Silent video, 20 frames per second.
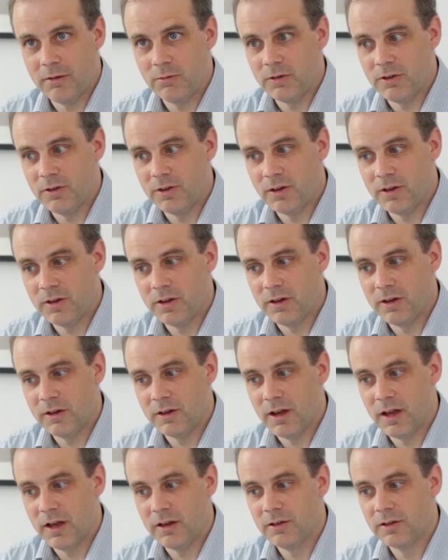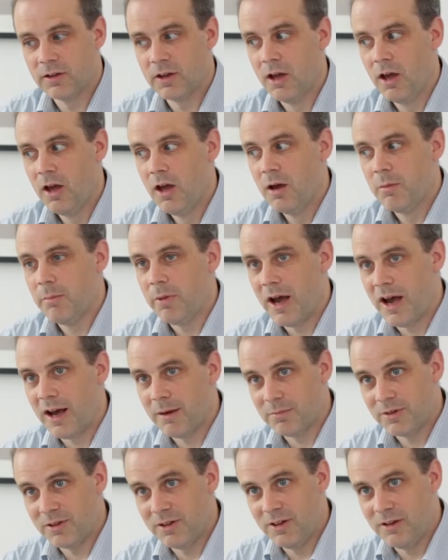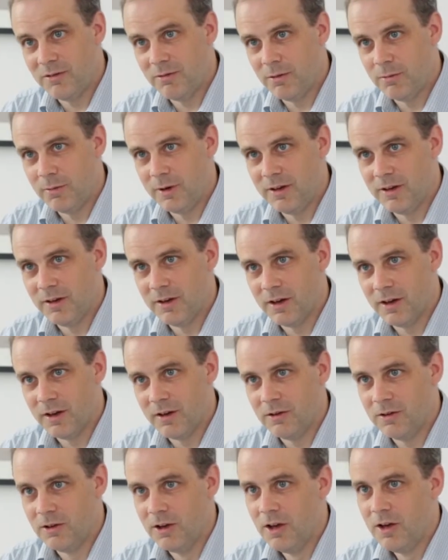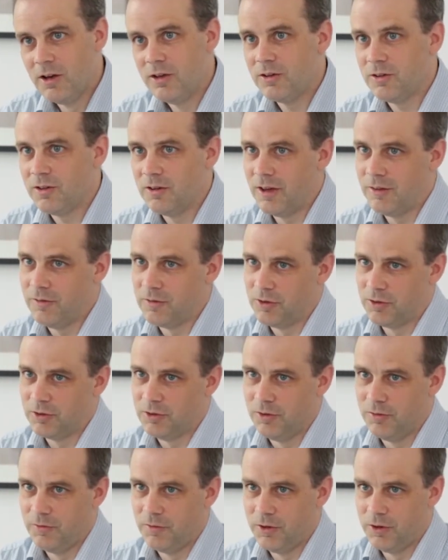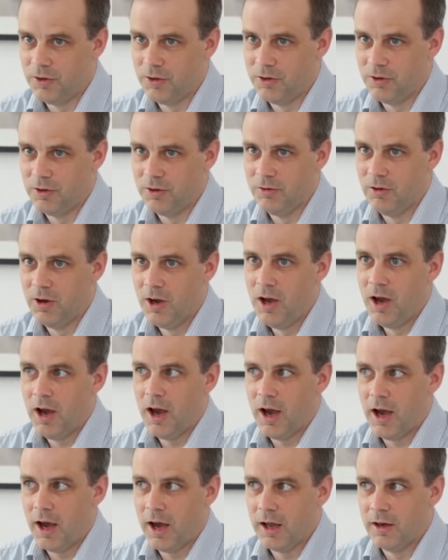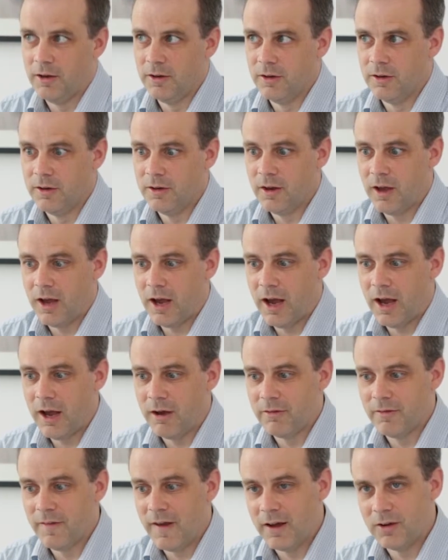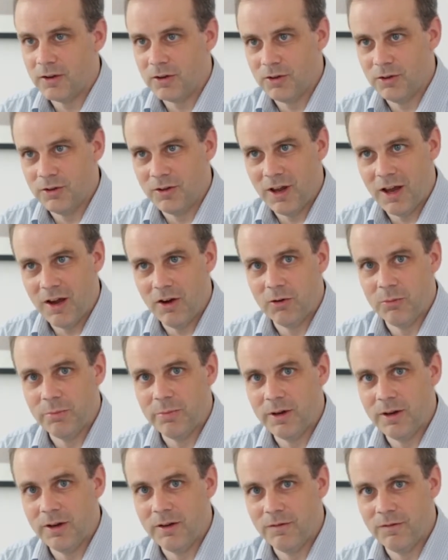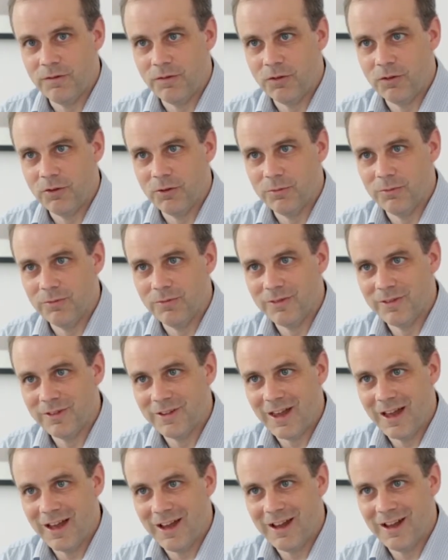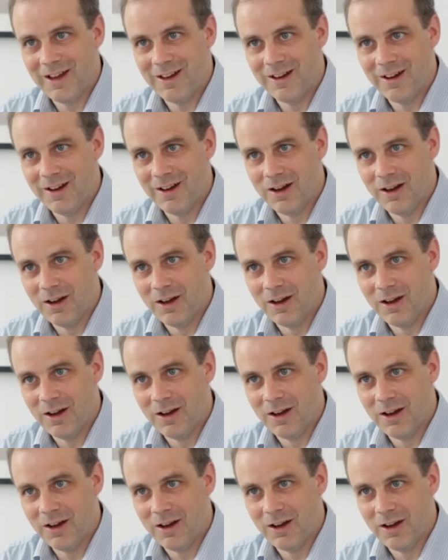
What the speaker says: they would sit at a desk, perhaps near a window, so they've got a view, and how that could help inform their